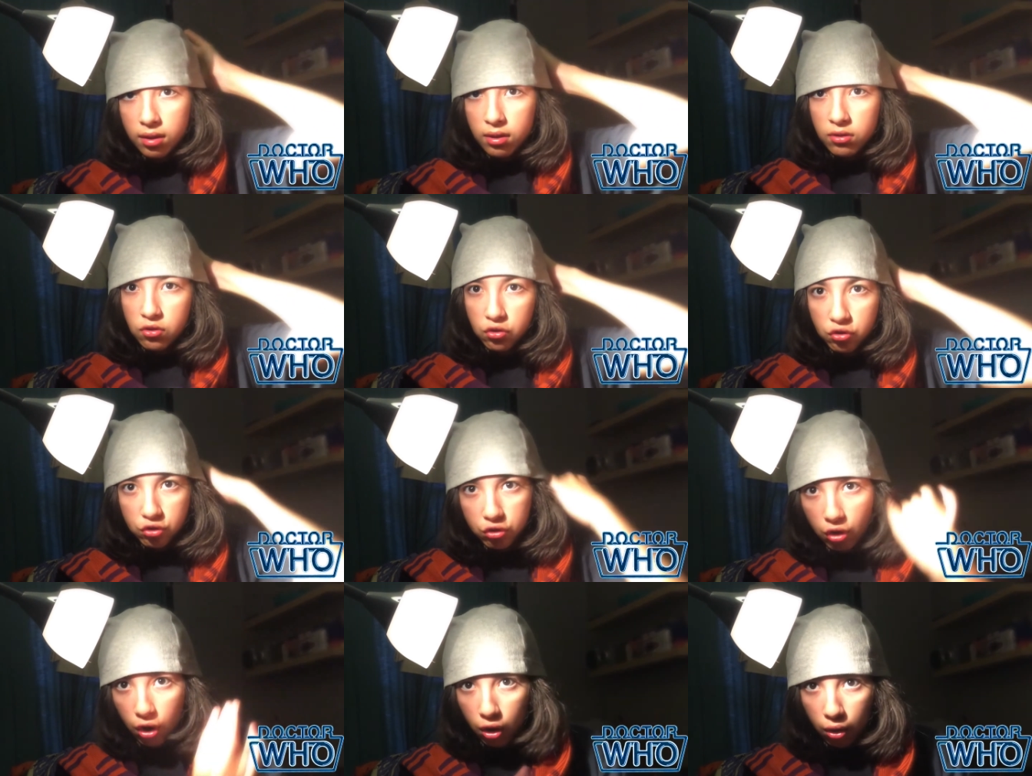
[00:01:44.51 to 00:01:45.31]

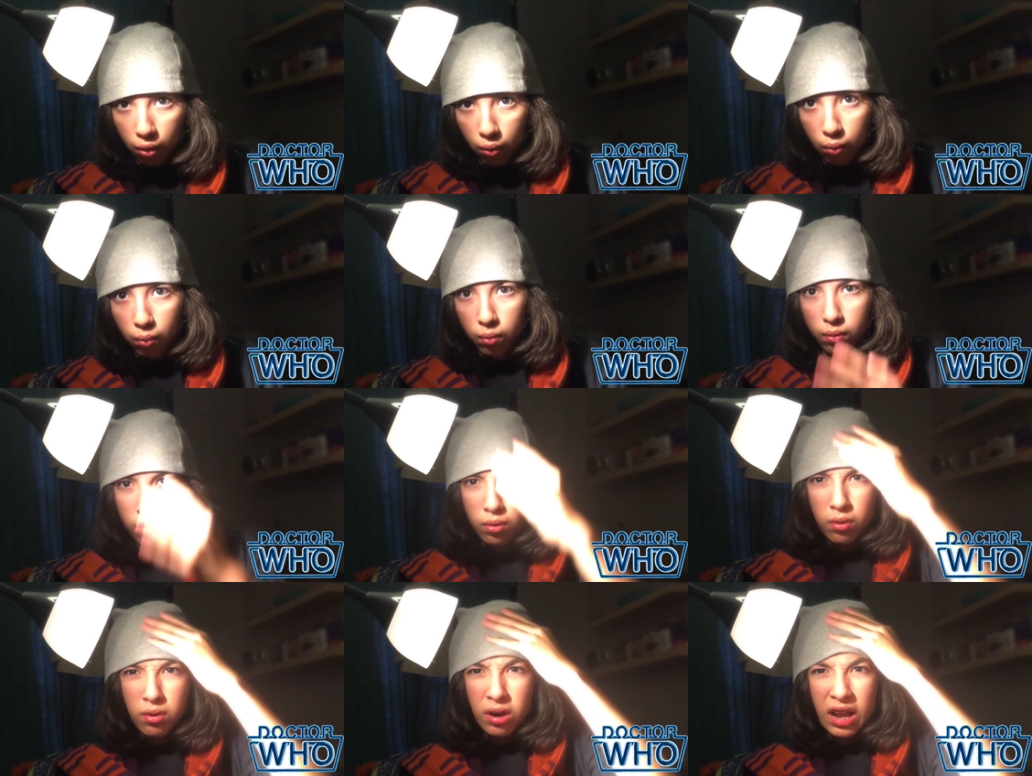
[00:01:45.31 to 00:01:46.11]
So,
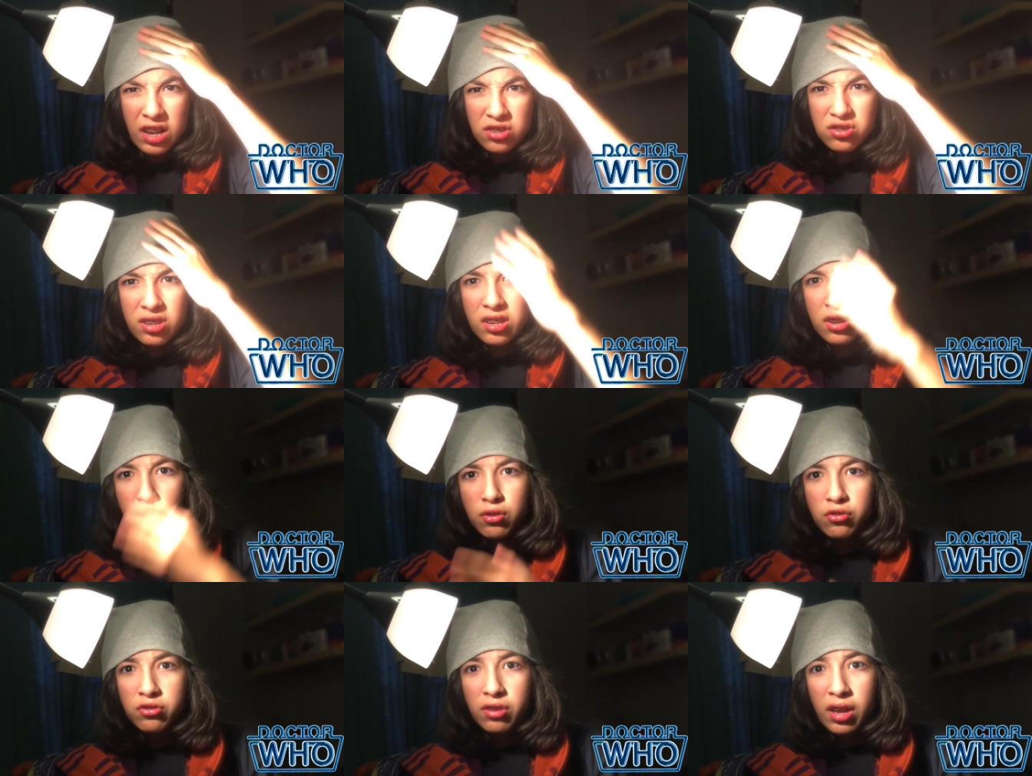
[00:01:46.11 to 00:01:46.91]
or actually, no,
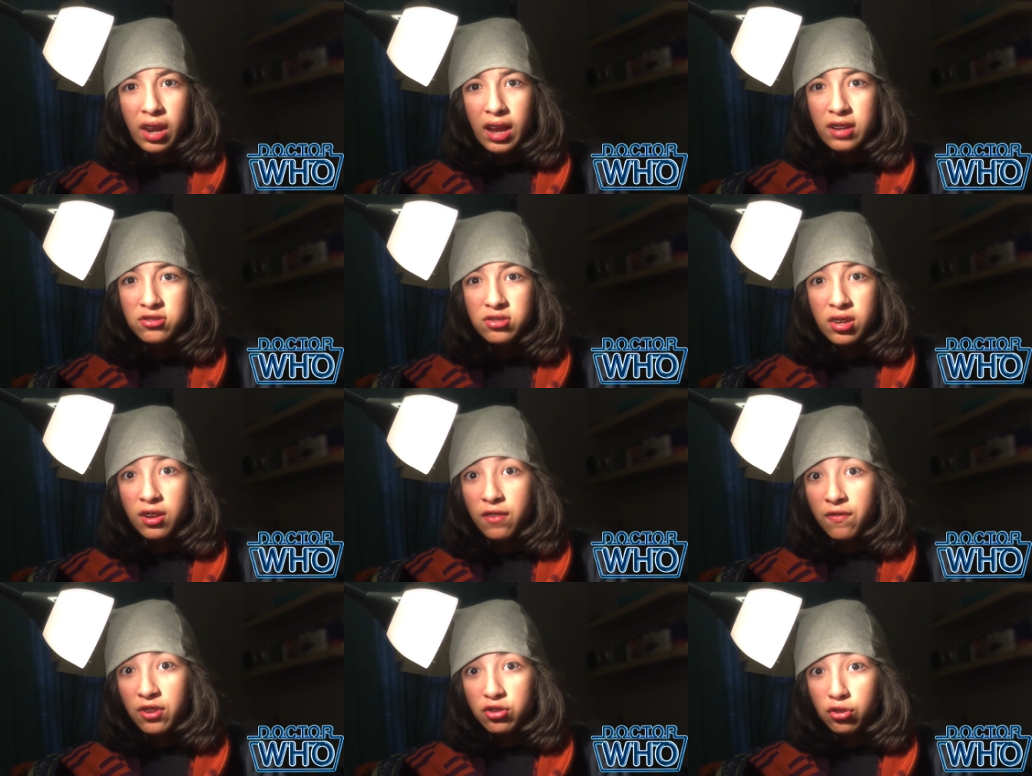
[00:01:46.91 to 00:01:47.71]
she's not actually an
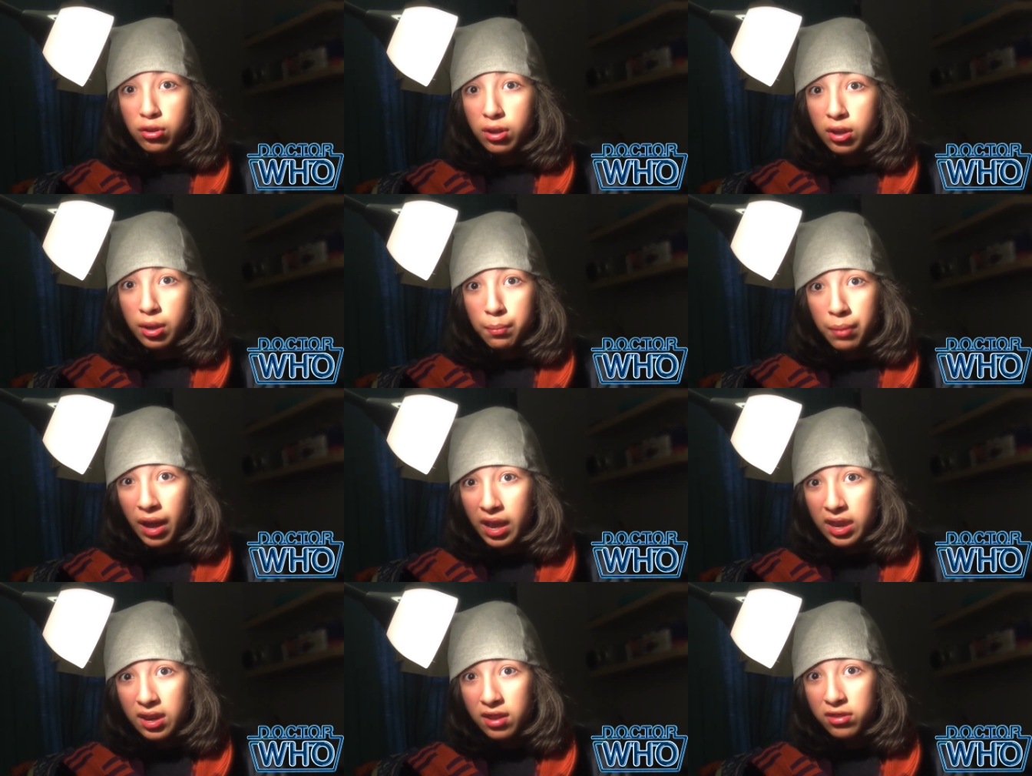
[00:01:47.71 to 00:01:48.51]
official
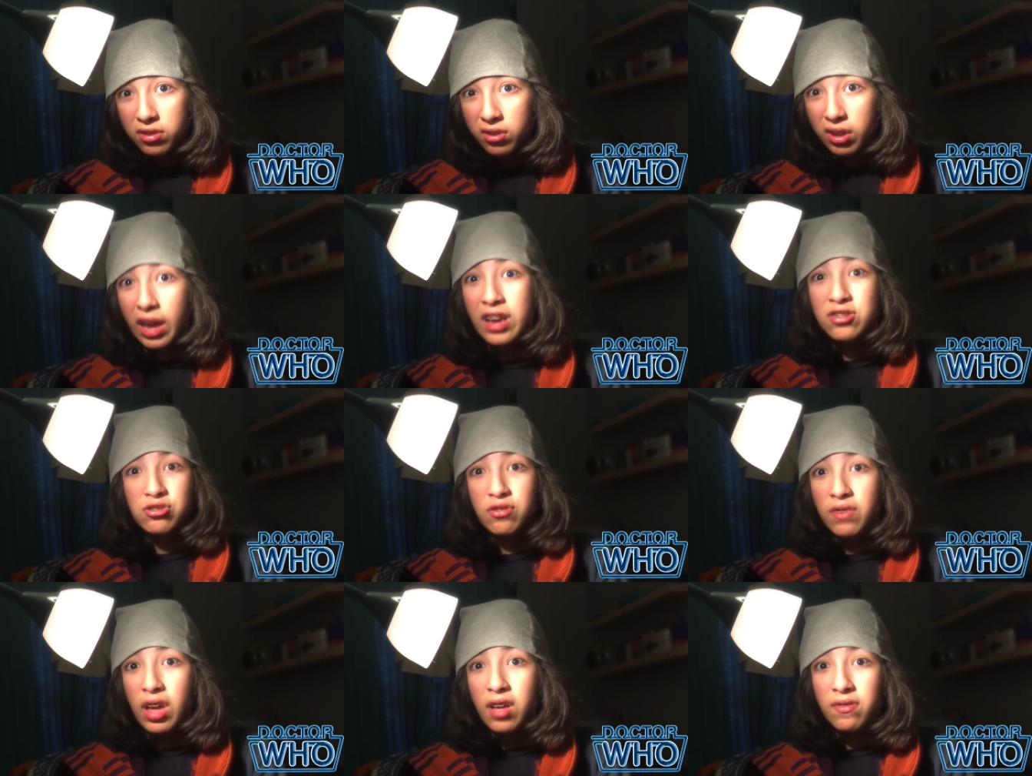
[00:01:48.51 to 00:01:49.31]
companion until
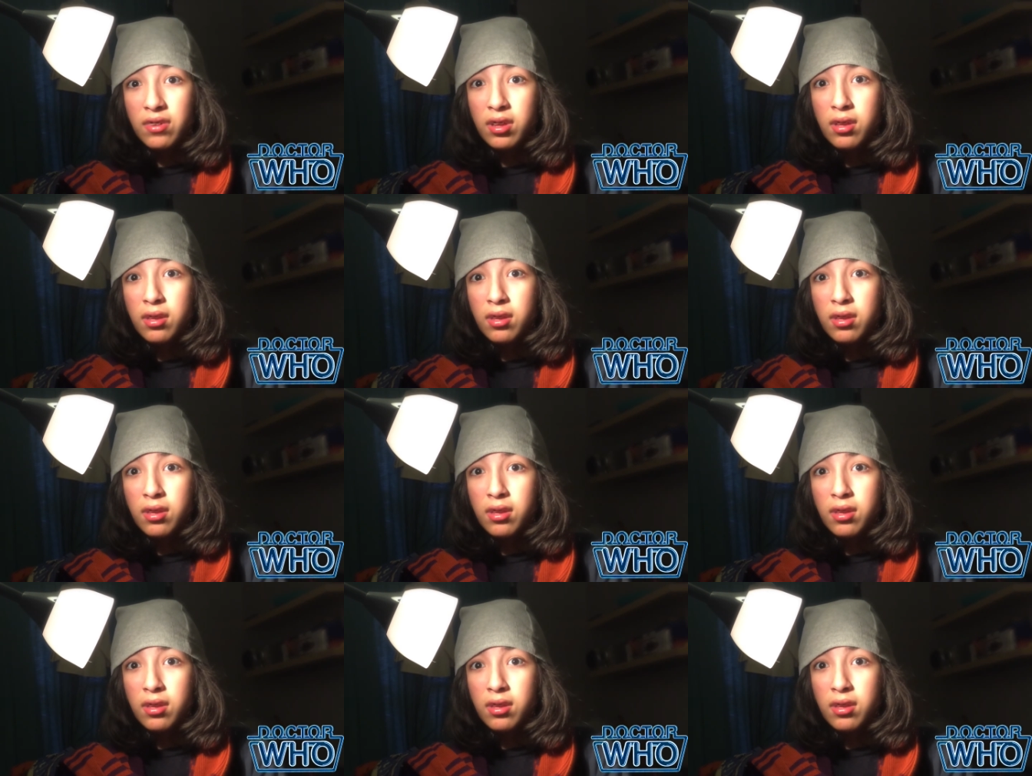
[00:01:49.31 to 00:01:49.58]
Castrovalva.